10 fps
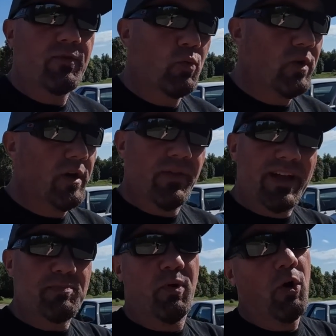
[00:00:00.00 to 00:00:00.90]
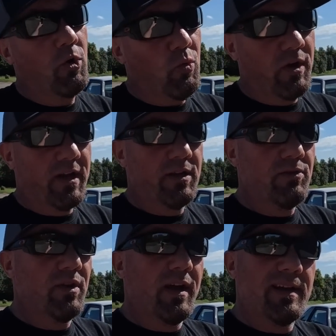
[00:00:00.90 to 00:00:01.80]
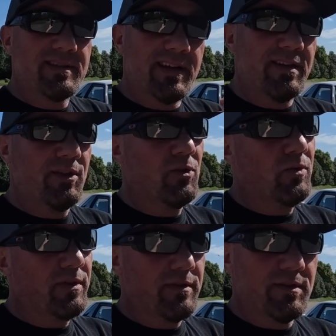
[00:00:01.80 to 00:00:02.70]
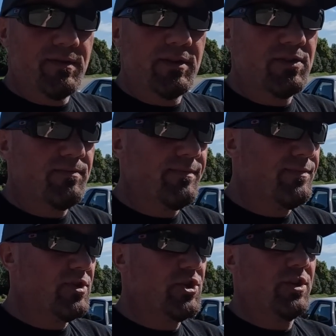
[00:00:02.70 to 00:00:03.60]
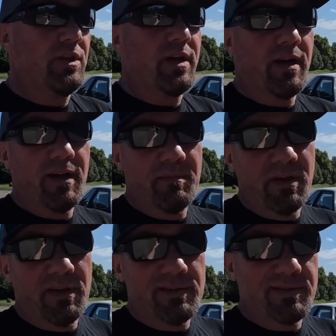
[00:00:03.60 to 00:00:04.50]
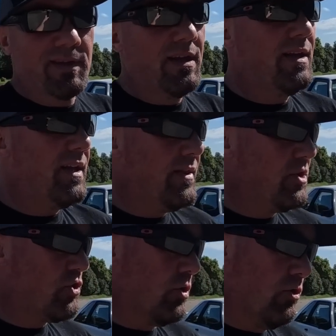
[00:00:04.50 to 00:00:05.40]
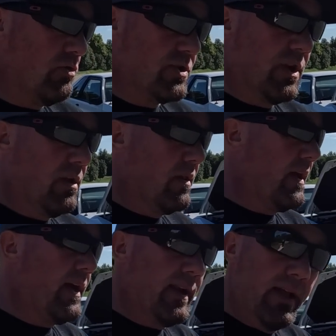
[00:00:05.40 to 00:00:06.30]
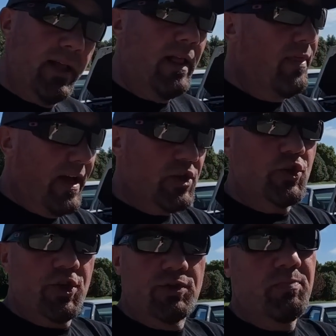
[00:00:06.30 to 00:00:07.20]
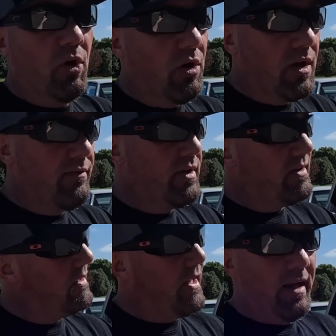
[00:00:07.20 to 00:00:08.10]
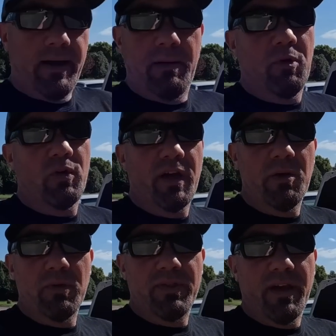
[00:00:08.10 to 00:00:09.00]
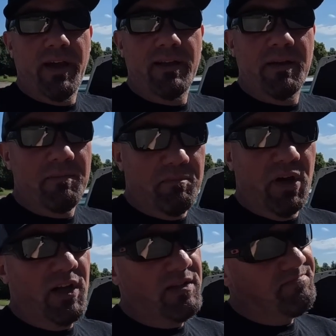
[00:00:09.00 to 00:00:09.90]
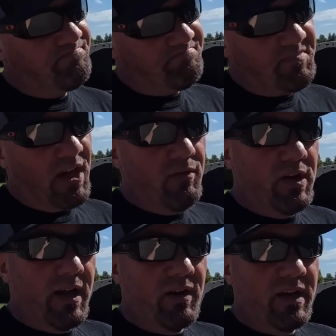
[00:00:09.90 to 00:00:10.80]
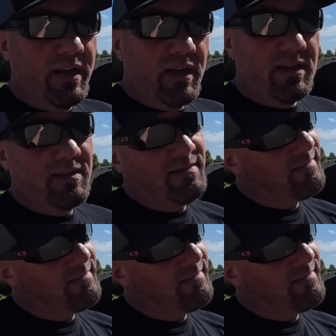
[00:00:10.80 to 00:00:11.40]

everywhere. That's part of what I do, guys. I deal with the shitty comments and the trolls and all of that. That's just part of it. I'm okay with that, but every now and again